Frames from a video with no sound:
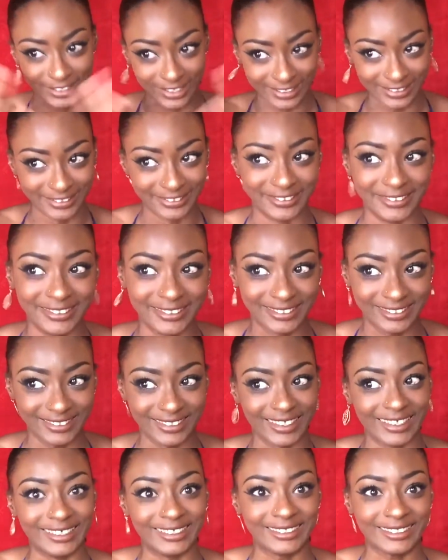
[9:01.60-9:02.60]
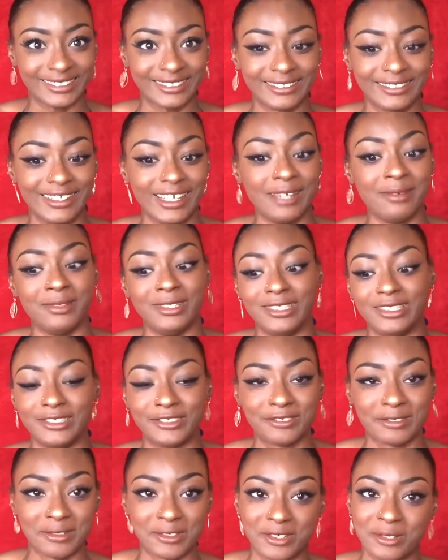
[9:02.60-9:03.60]
channels like in the
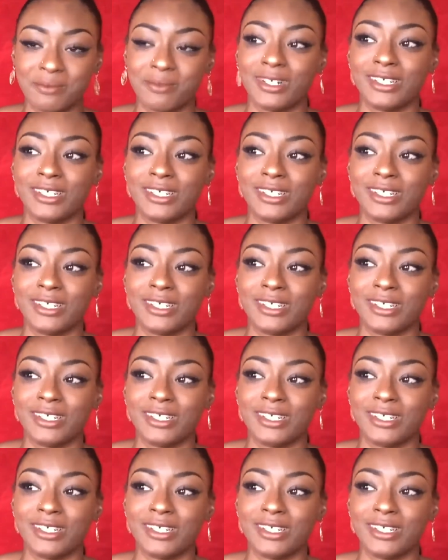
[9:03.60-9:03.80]
description